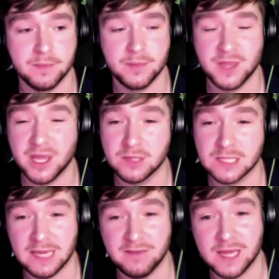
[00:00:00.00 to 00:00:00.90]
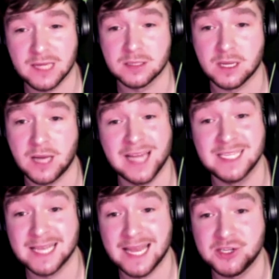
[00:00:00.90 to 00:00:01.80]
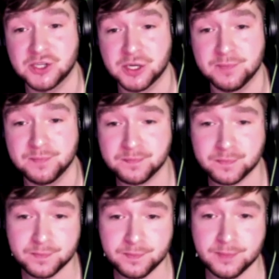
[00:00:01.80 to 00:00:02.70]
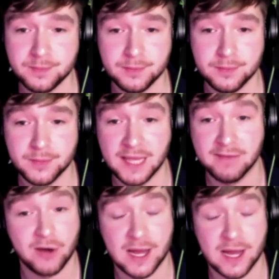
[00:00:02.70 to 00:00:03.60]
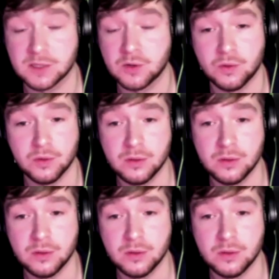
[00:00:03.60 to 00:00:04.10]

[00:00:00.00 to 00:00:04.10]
those key things are isolation, either at school,